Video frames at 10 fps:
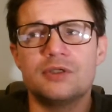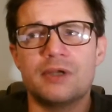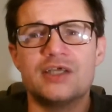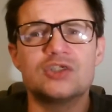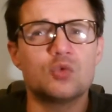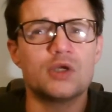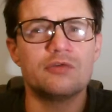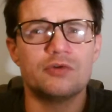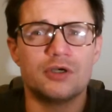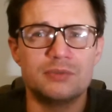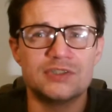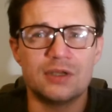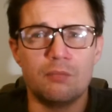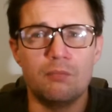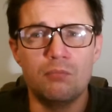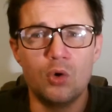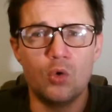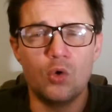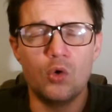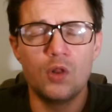about 25%
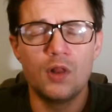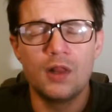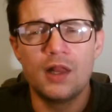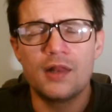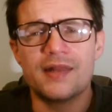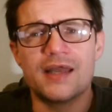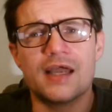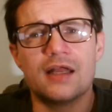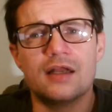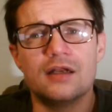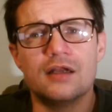more than